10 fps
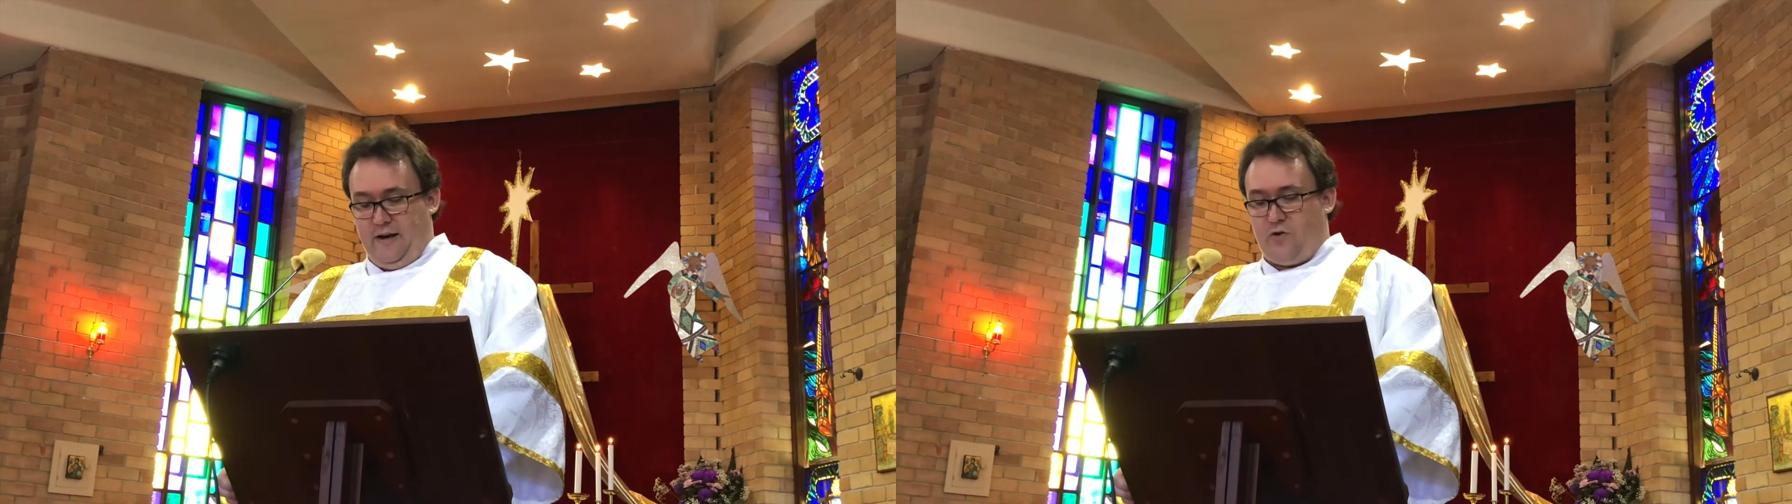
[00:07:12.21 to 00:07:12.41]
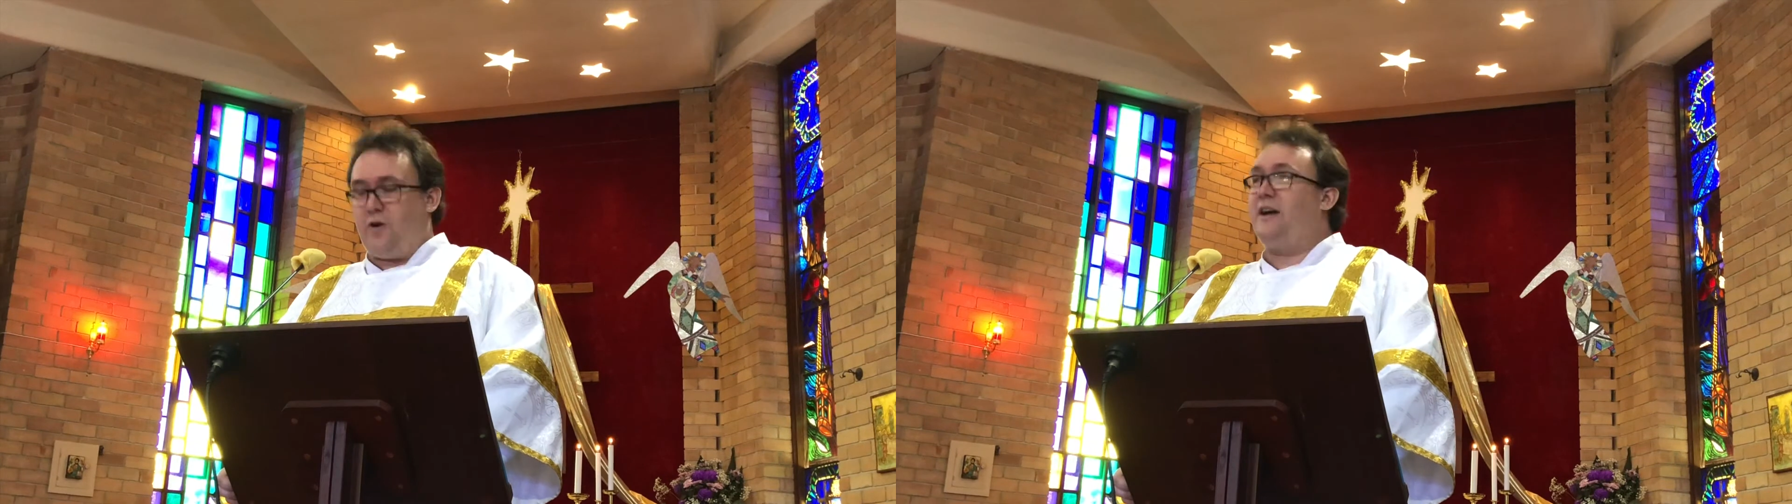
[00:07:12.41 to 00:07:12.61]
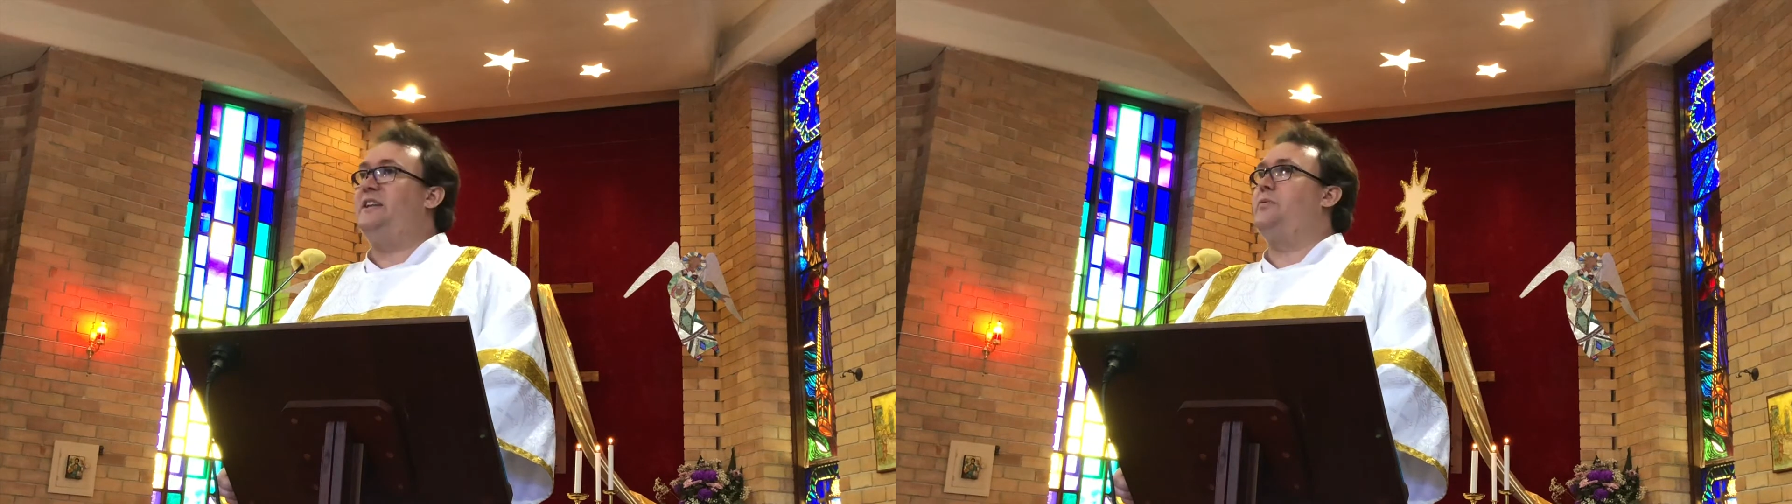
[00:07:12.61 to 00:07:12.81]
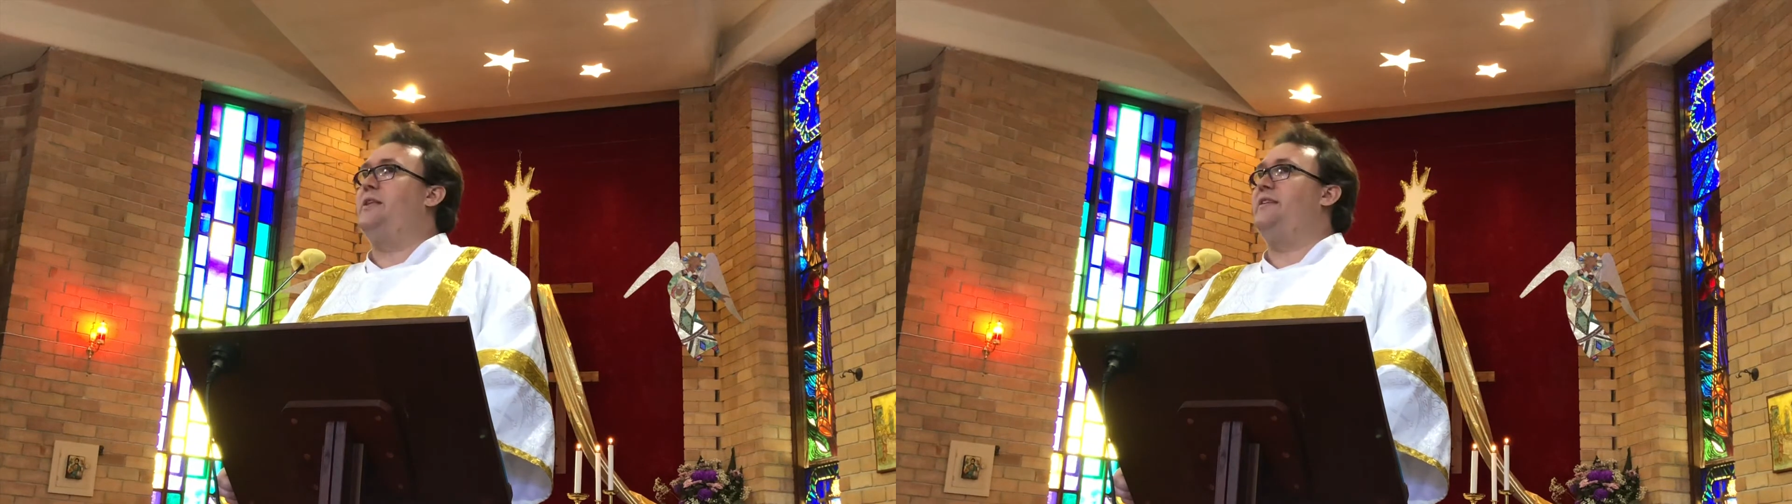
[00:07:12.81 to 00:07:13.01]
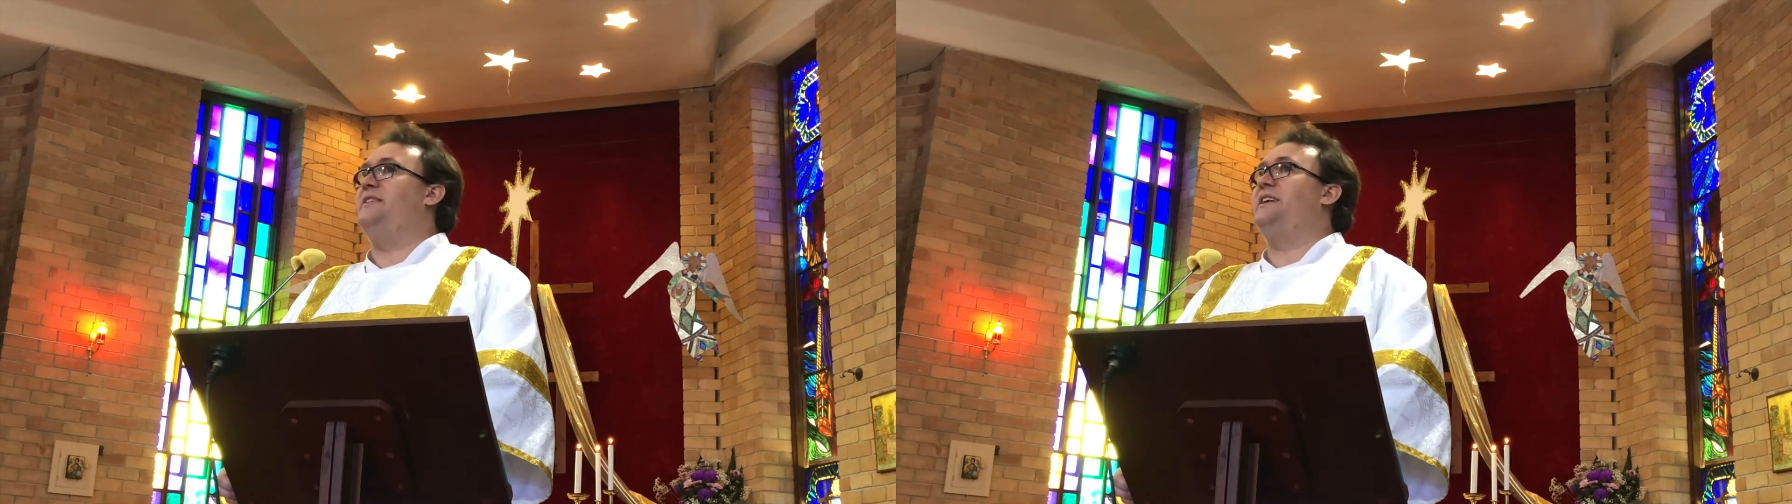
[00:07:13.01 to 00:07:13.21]
Christ with
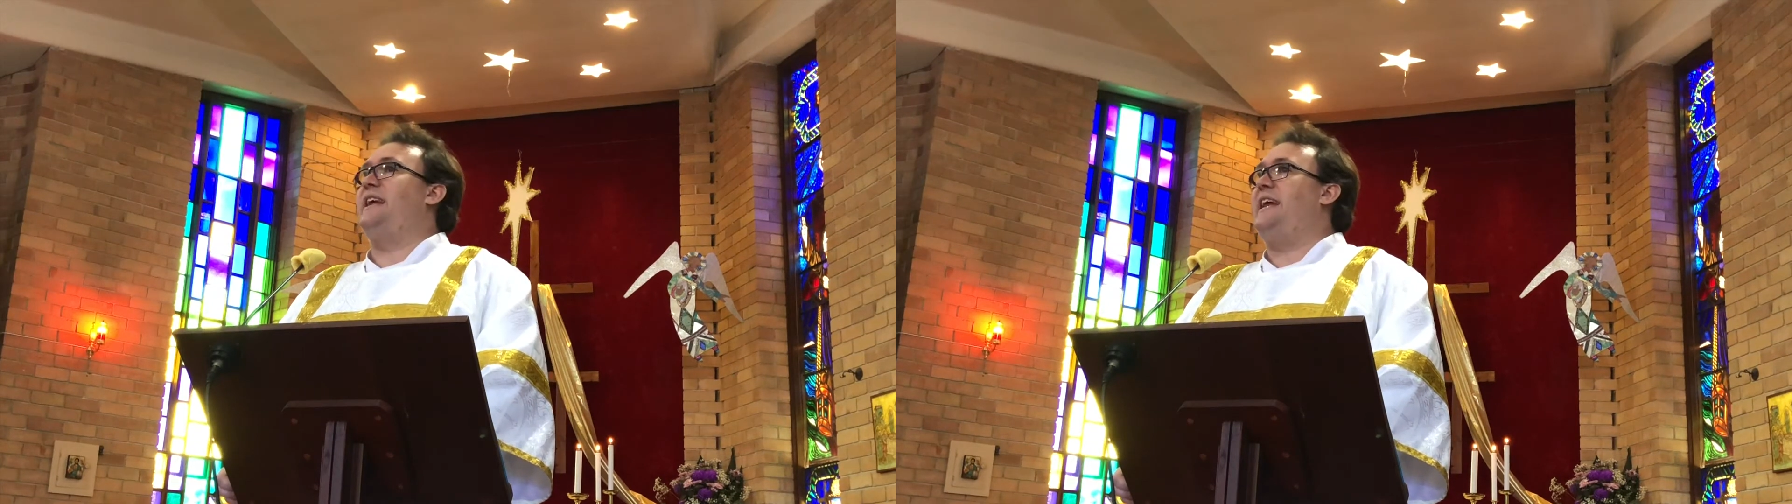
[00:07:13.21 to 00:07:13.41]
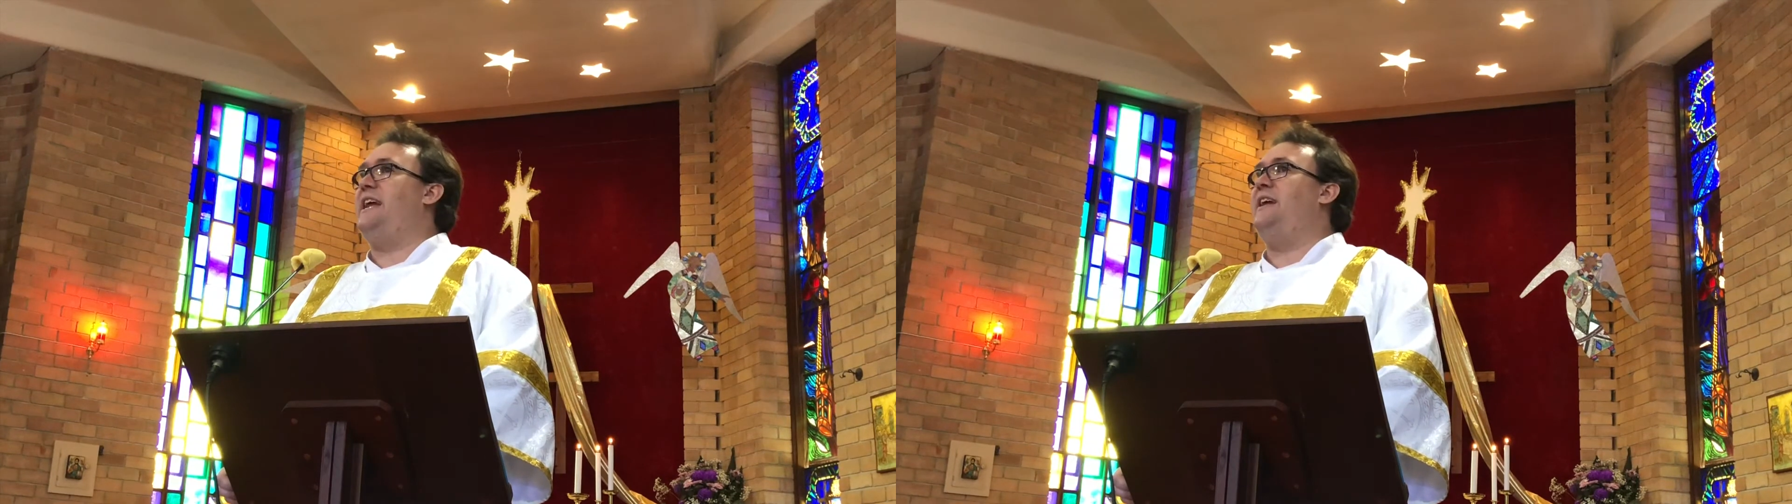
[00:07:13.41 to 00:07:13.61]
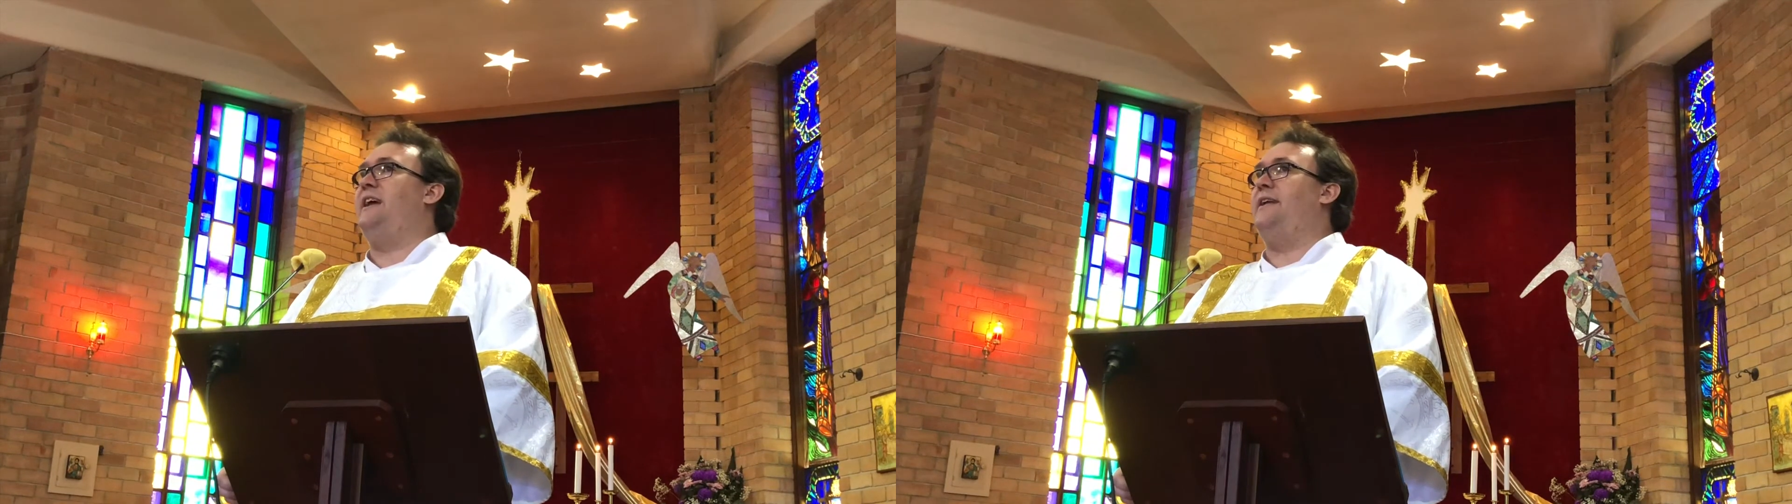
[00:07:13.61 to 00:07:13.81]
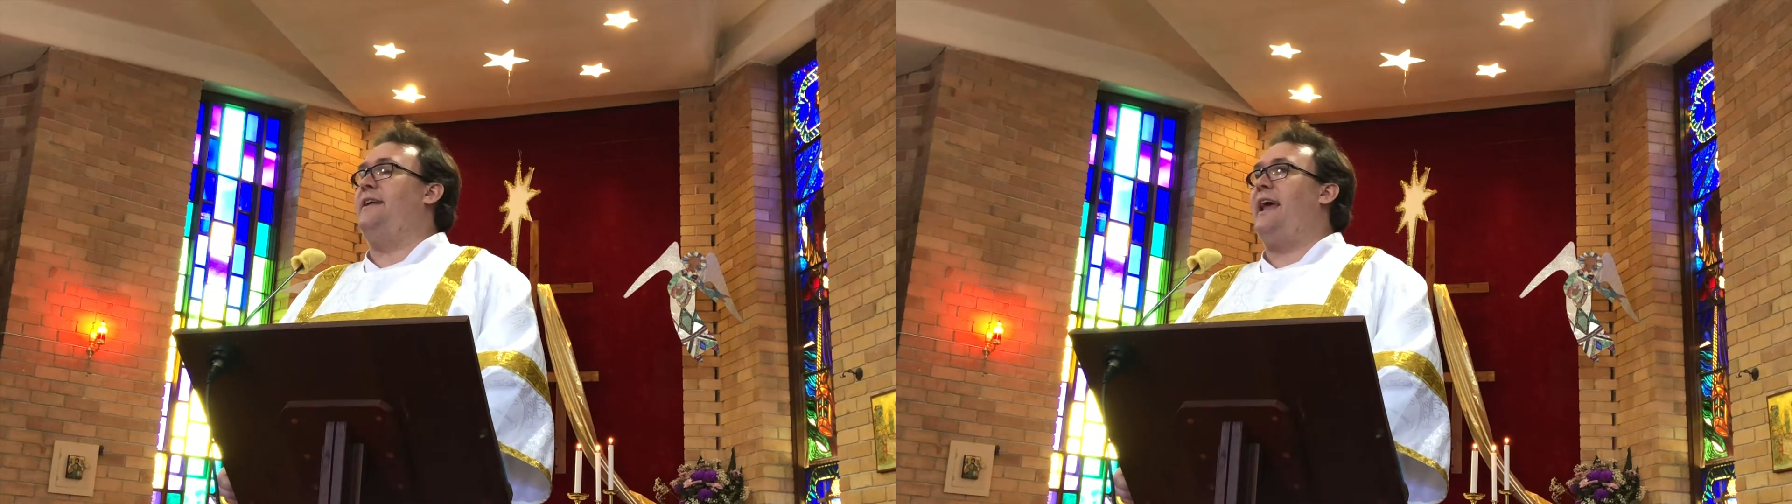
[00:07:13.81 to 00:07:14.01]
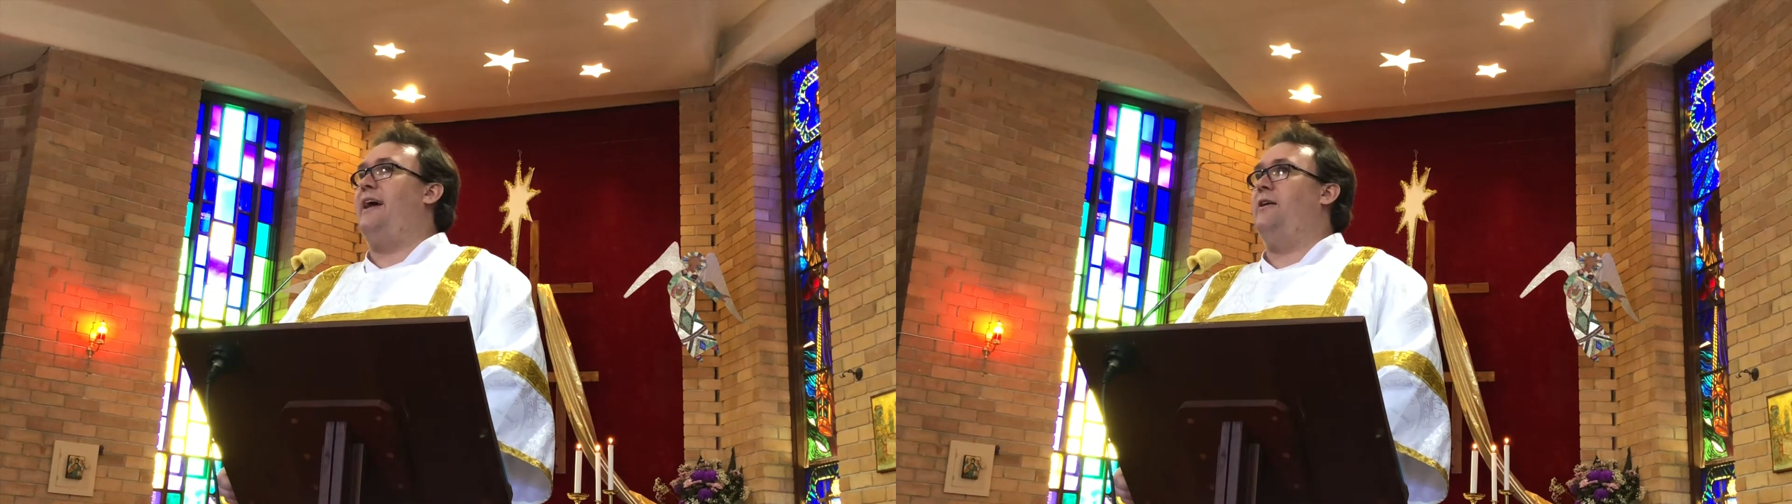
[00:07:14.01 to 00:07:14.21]
us here and
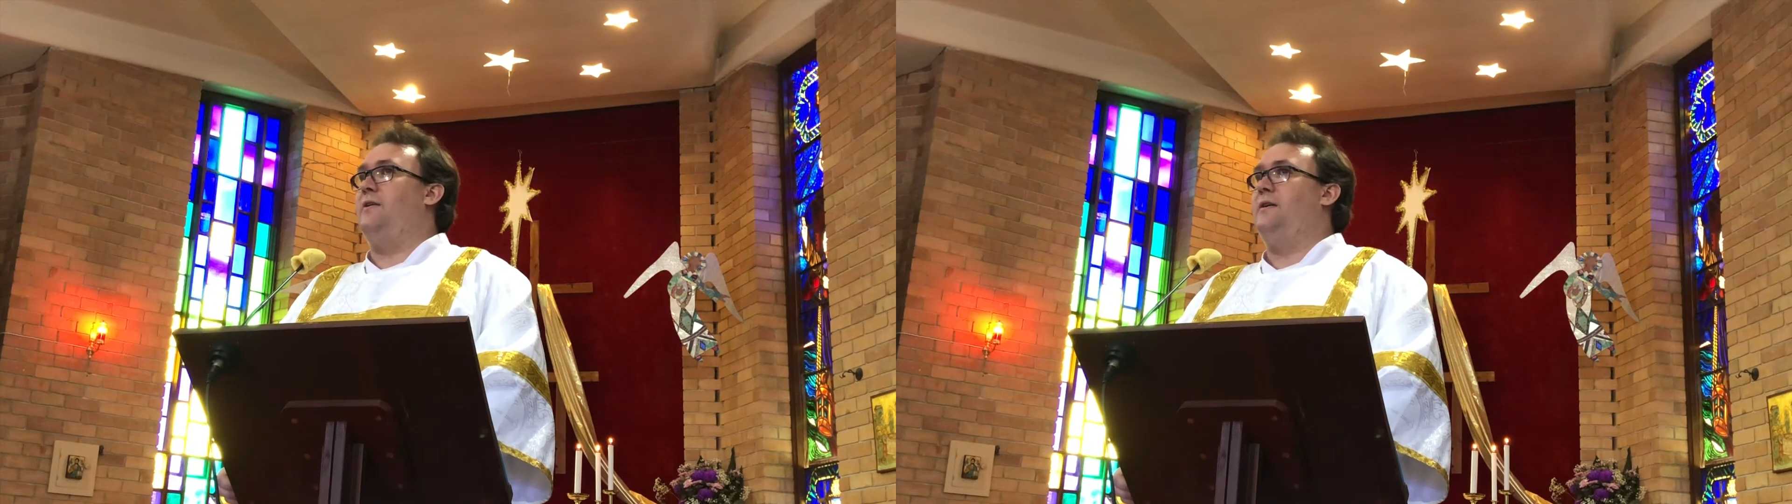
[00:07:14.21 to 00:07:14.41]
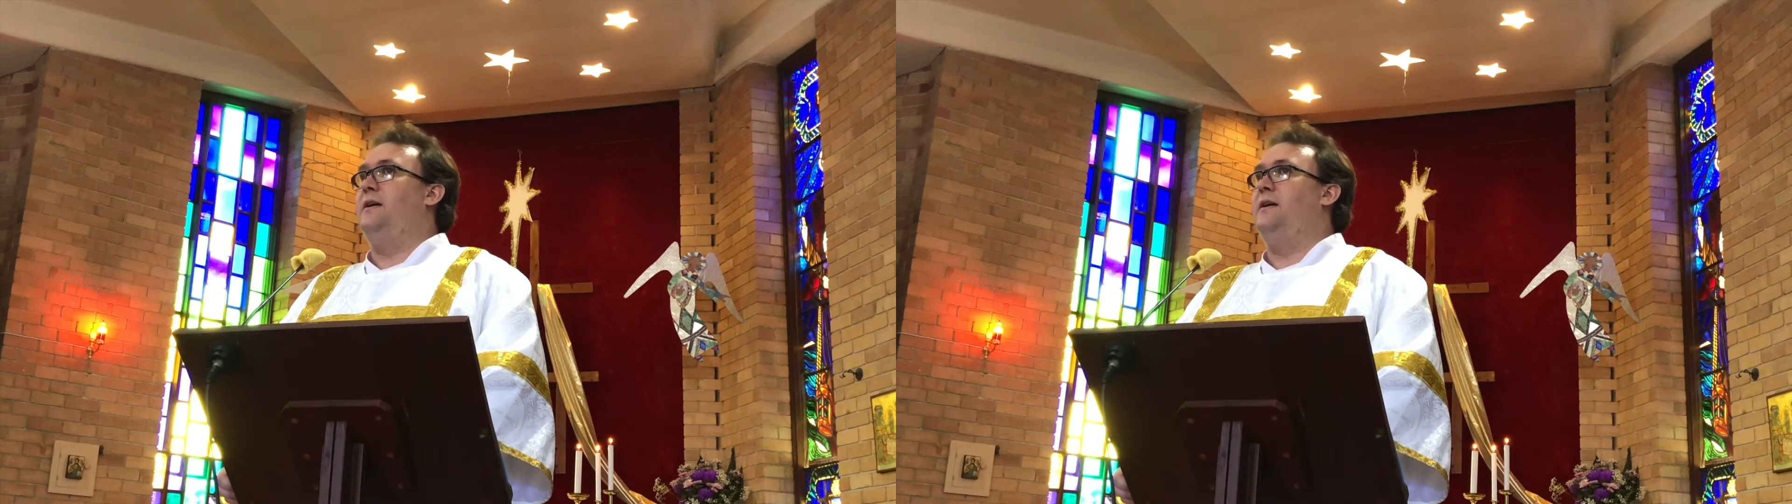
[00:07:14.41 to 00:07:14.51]
now,